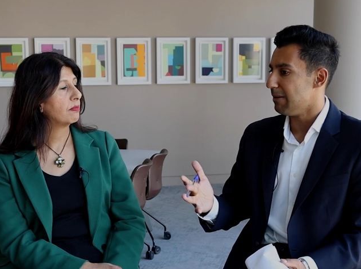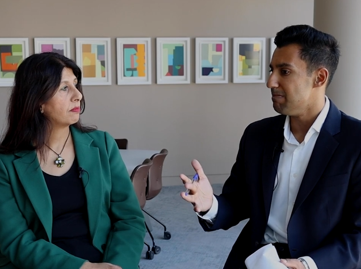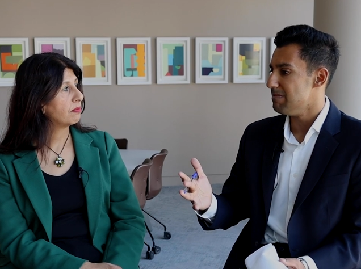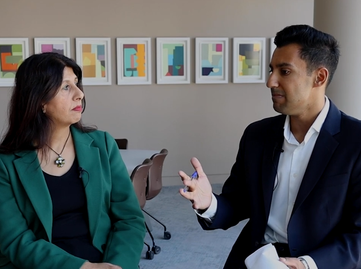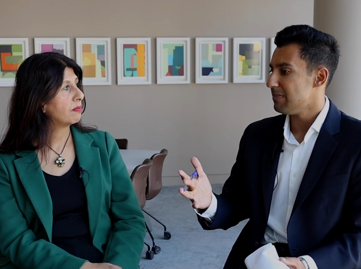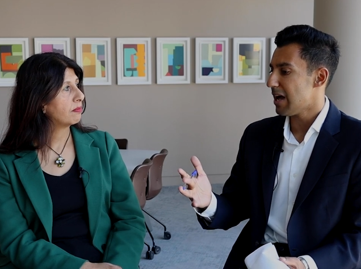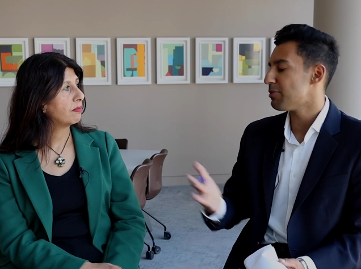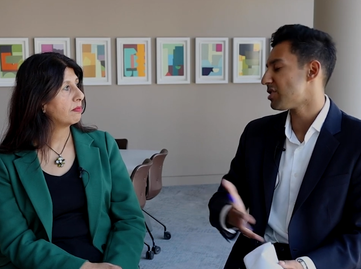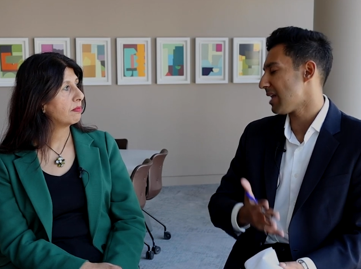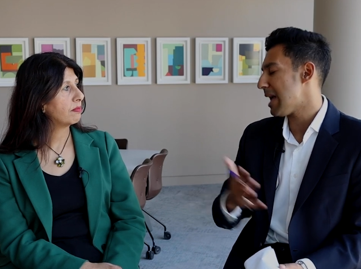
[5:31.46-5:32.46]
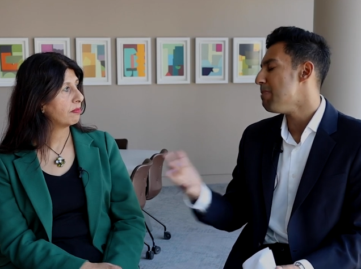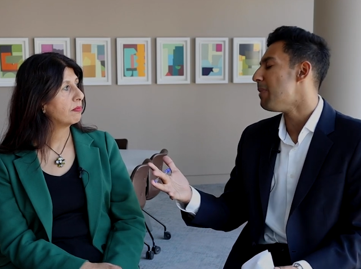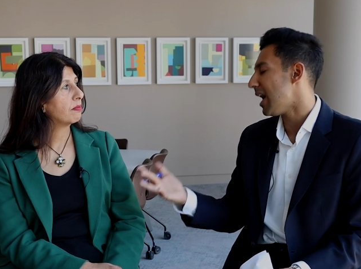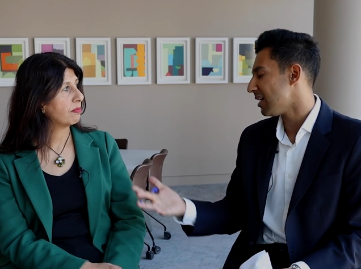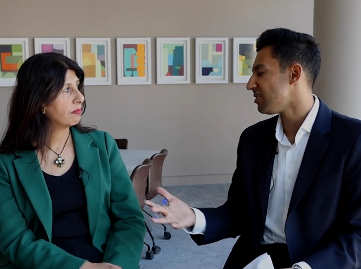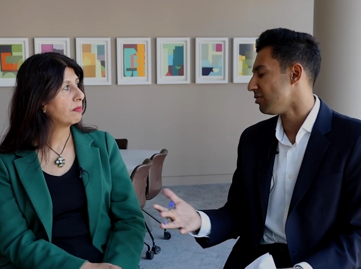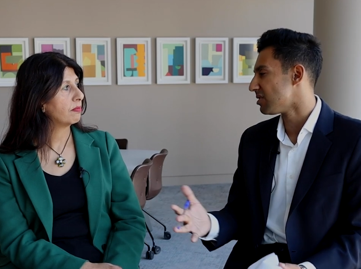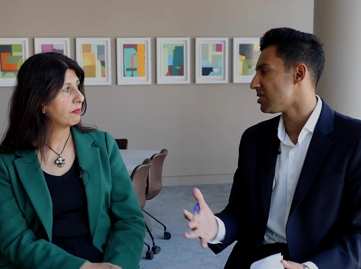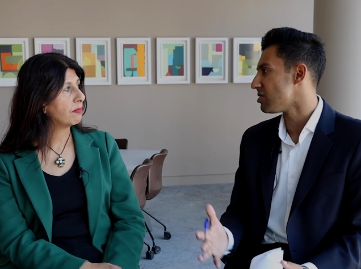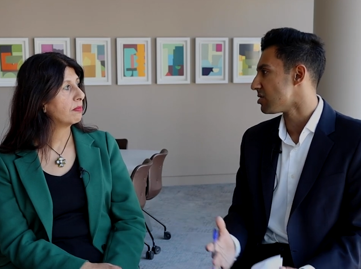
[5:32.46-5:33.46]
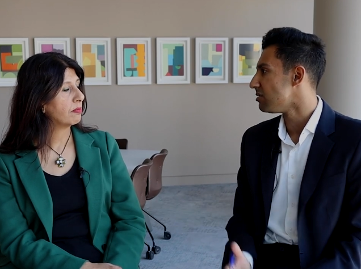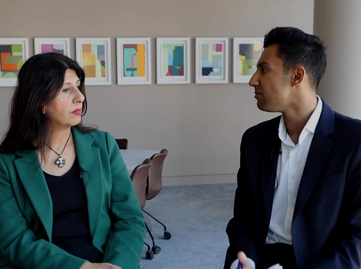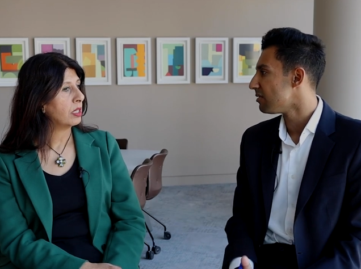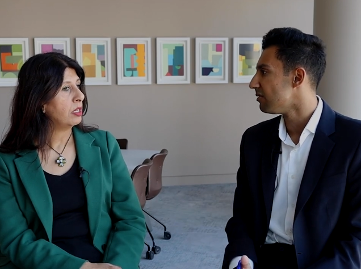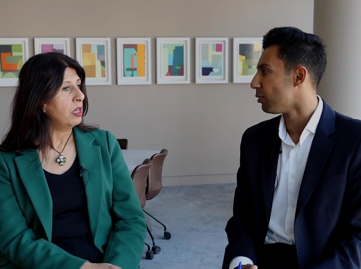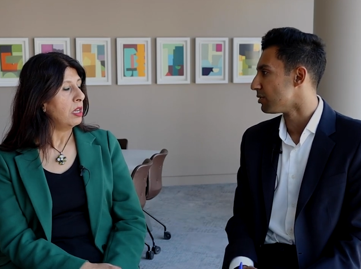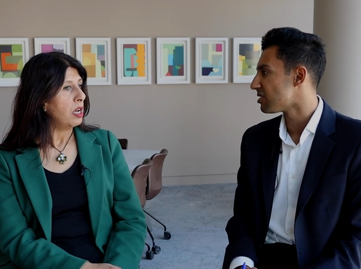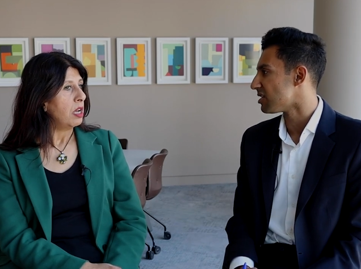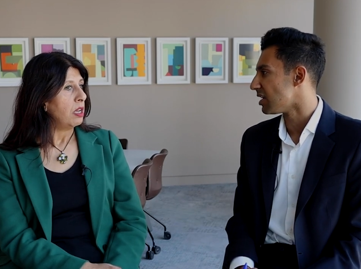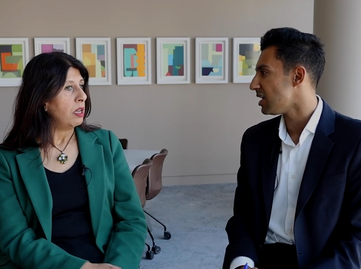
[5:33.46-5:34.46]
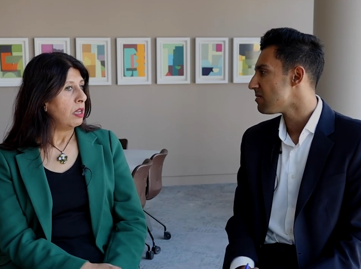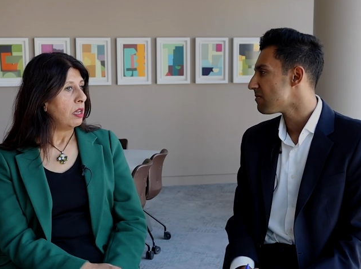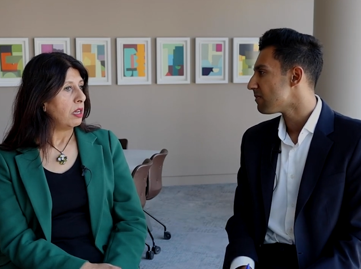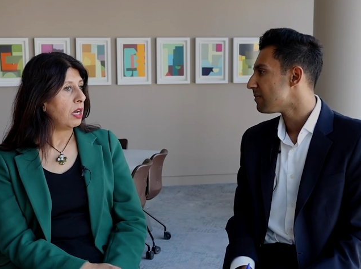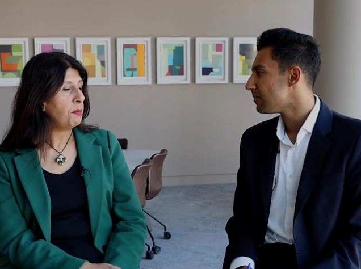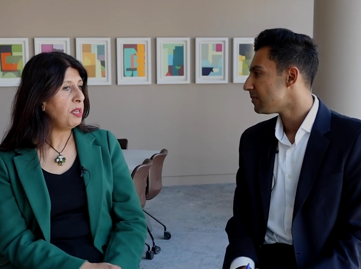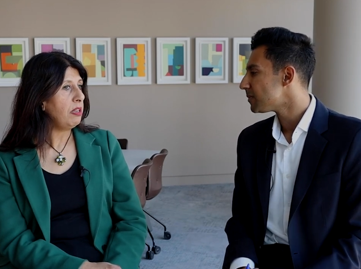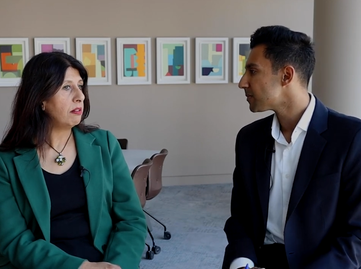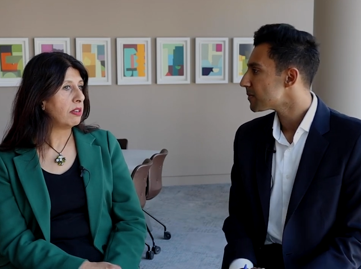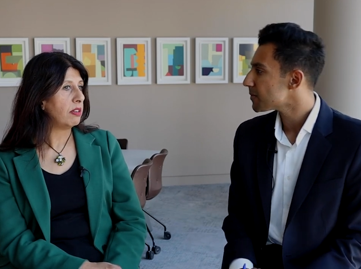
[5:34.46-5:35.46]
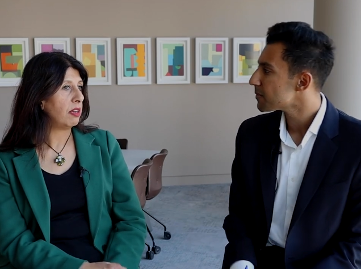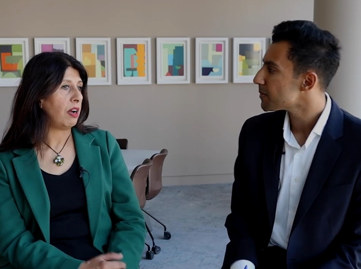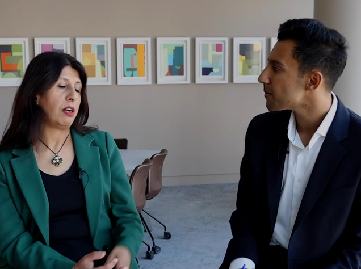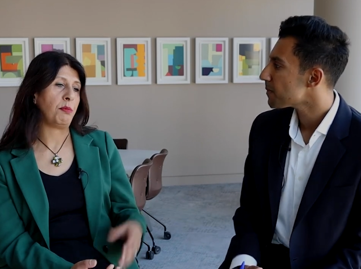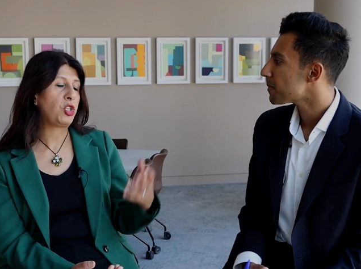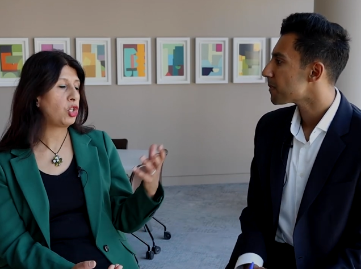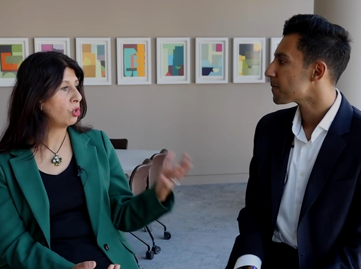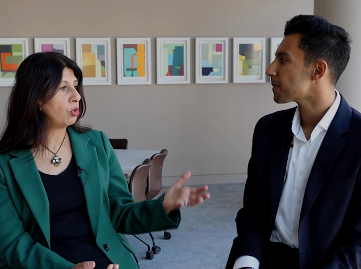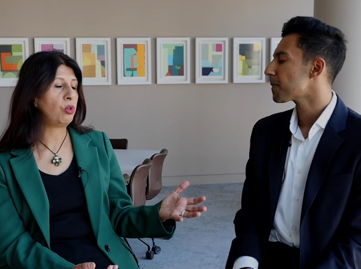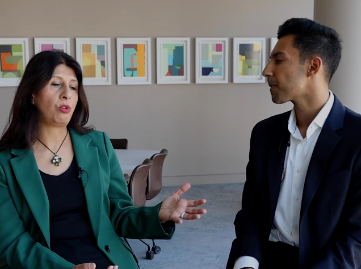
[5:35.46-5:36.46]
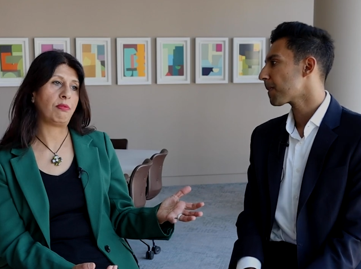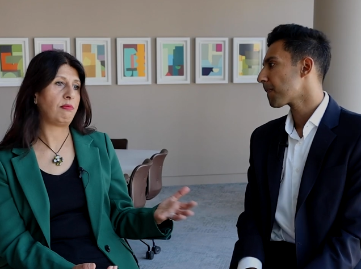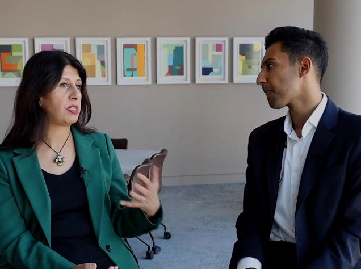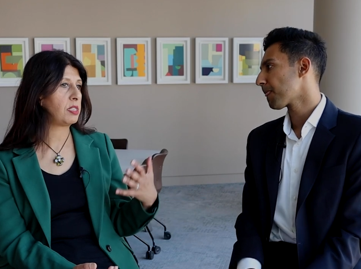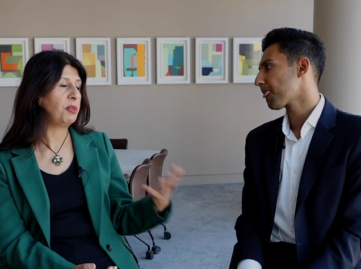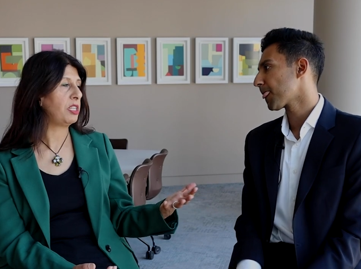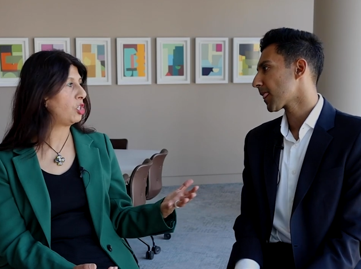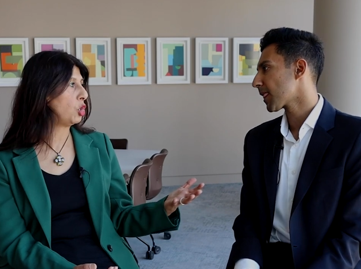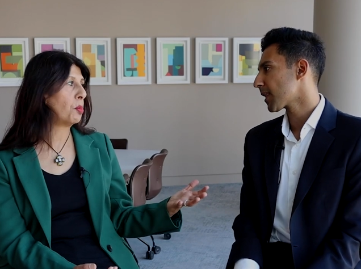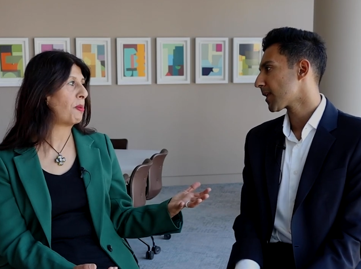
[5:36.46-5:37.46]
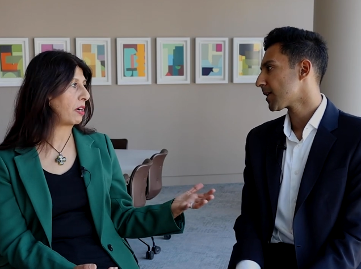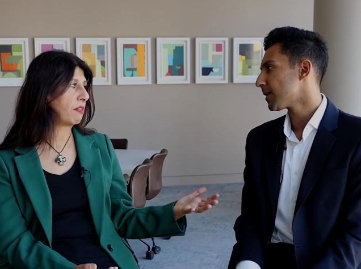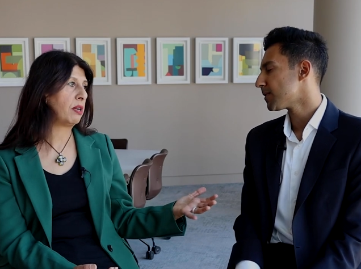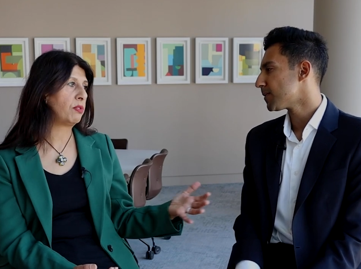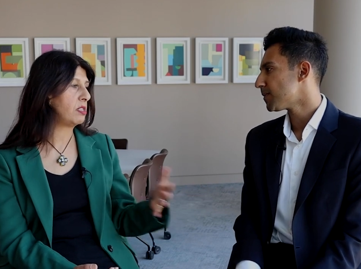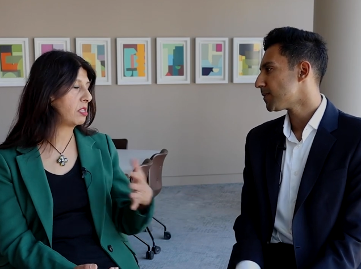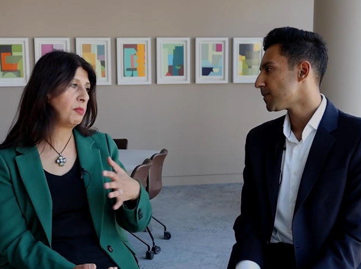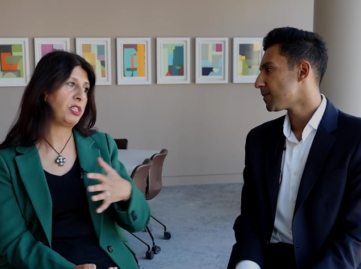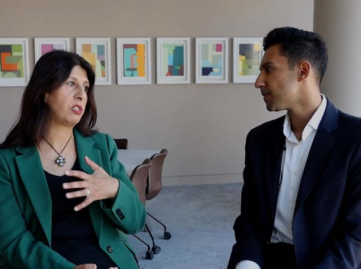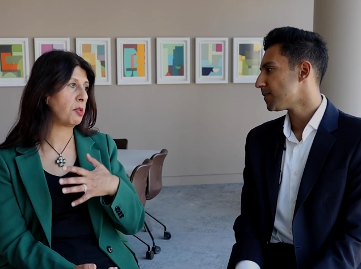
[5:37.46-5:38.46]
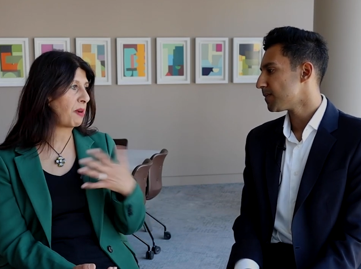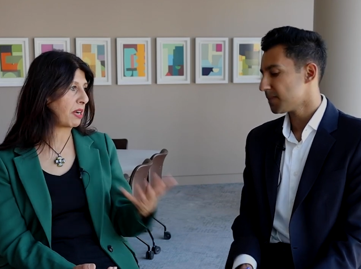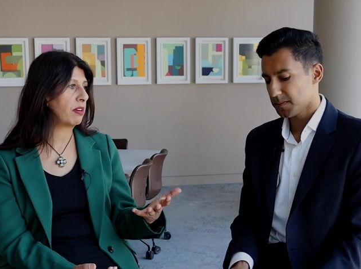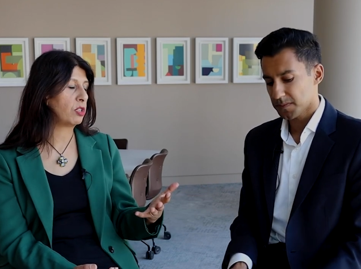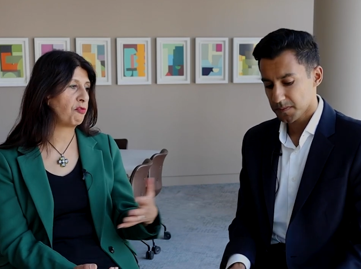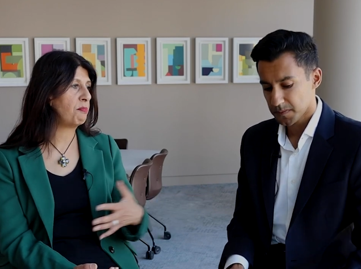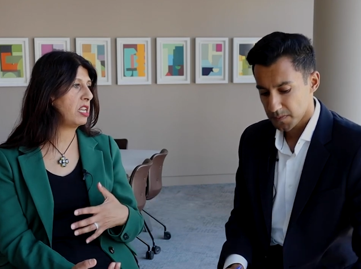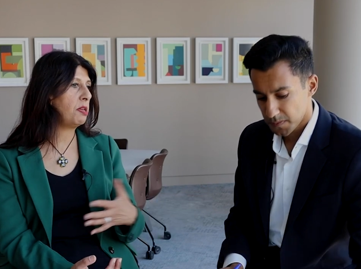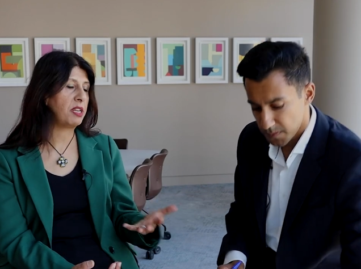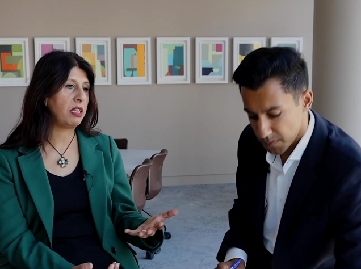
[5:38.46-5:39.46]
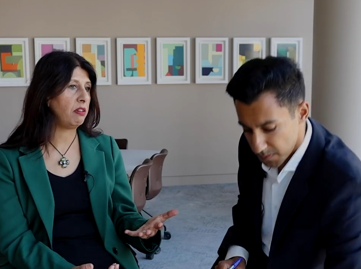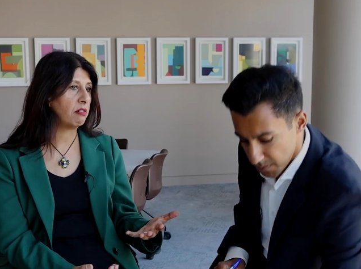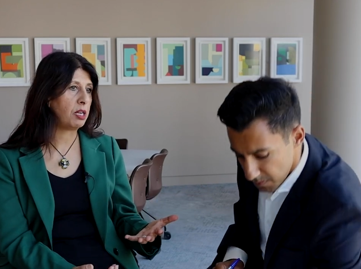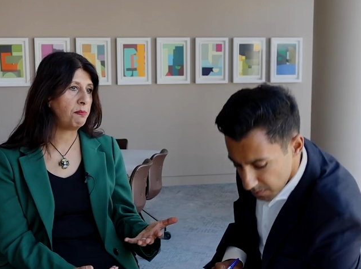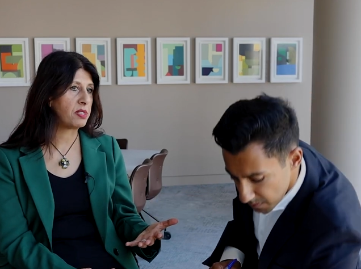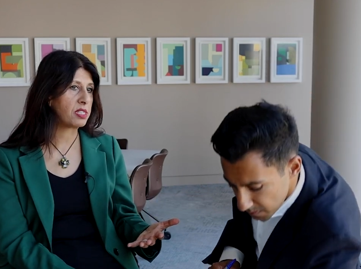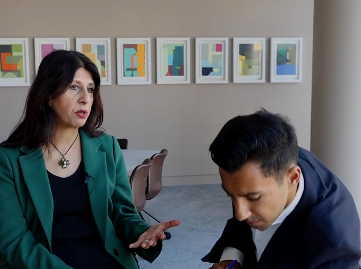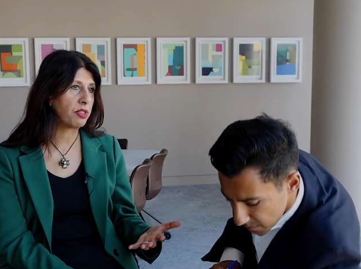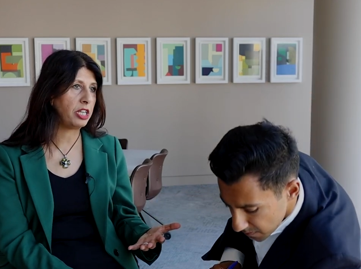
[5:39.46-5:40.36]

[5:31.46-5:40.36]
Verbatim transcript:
Speaker 1: Um, how much did that impact your decision to study?
Speaker 2: I mean, I'm sure, similar to your background and similar to the background of many, many um, South